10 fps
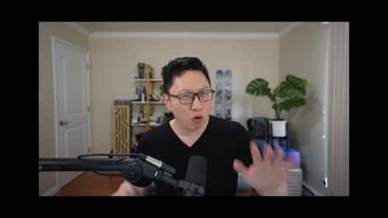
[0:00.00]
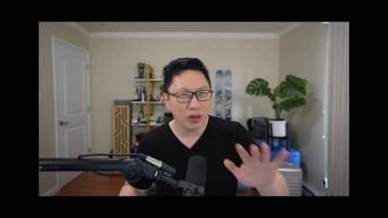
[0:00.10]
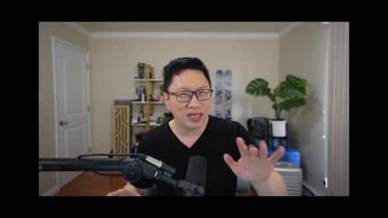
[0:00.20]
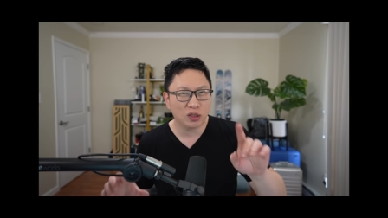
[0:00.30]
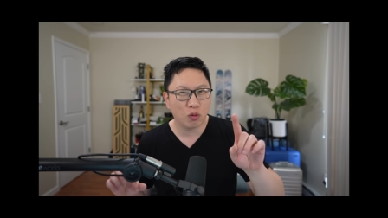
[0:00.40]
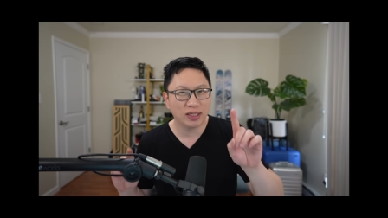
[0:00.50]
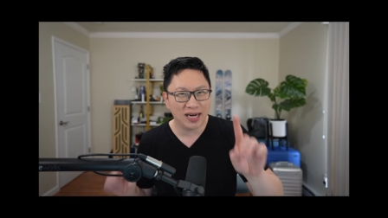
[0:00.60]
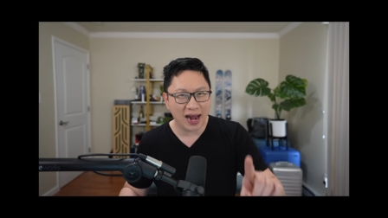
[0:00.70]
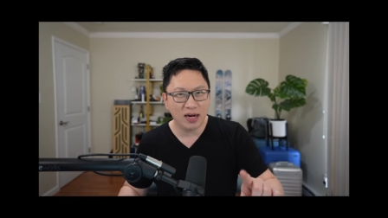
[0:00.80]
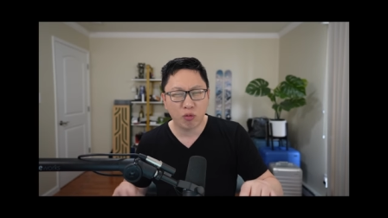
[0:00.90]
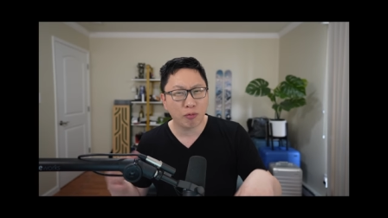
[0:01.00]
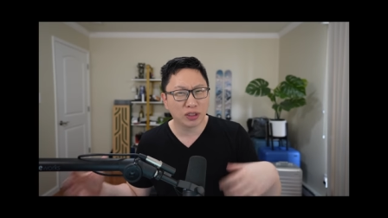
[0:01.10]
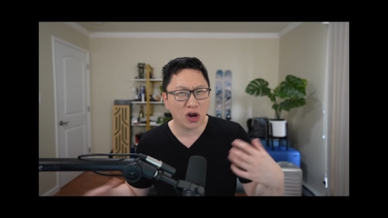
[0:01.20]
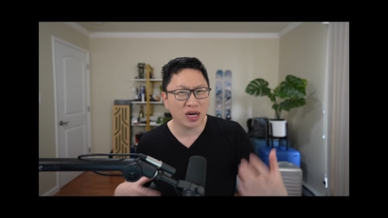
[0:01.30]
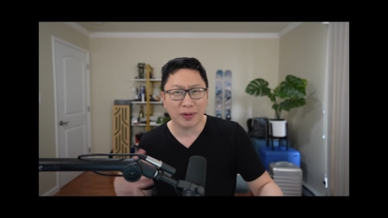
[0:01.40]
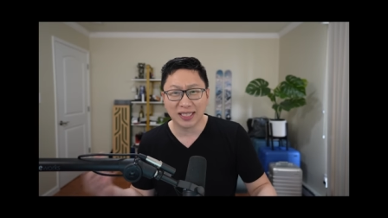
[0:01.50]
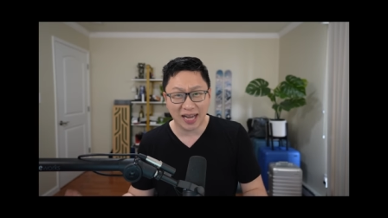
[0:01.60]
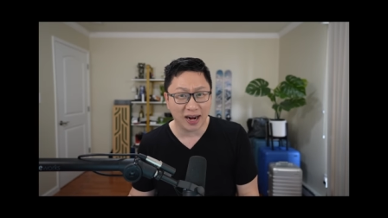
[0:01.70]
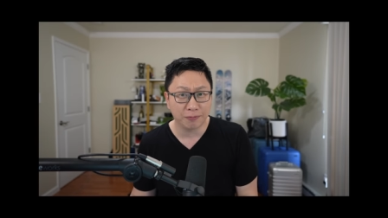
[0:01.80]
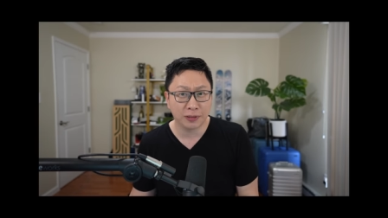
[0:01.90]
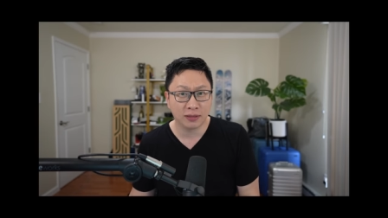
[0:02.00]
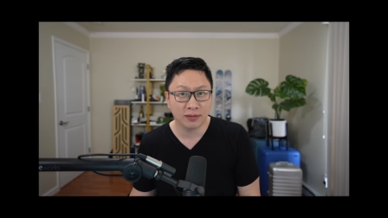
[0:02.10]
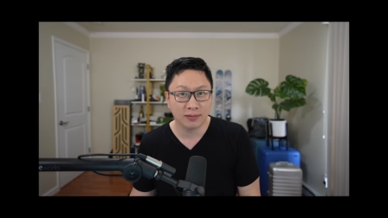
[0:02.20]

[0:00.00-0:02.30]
More on this towards the end where we'll talk about setups.